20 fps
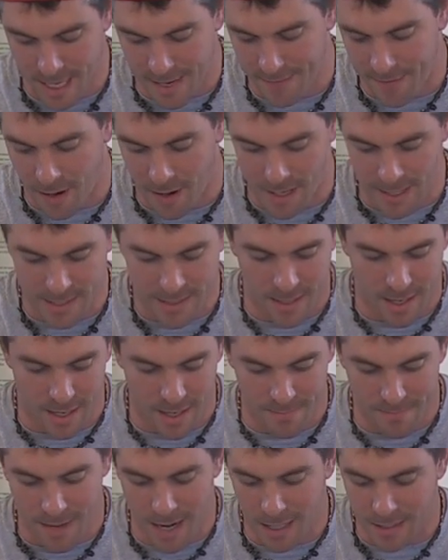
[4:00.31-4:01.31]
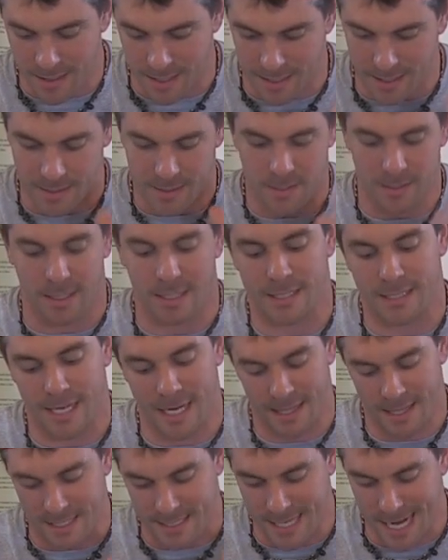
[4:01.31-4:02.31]
stuff already started melting, so let's
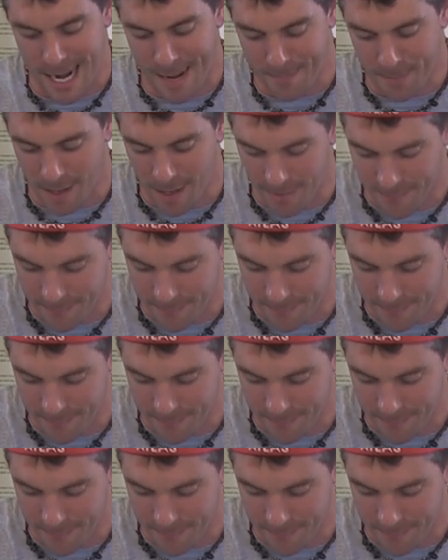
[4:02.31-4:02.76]
get the top